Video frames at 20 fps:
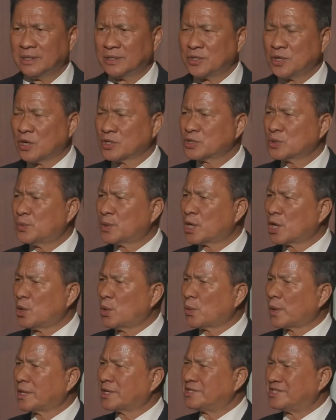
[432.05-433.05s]
You also want to
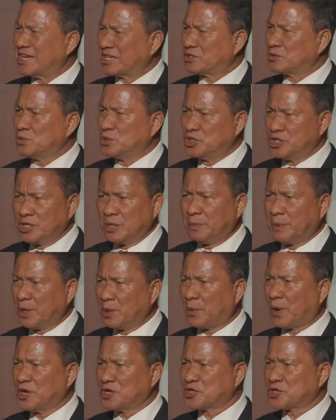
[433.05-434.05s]
look at debt to
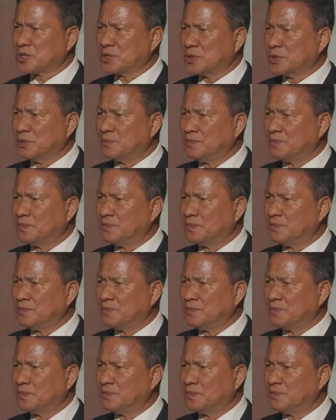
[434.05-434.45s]
GDP ratio.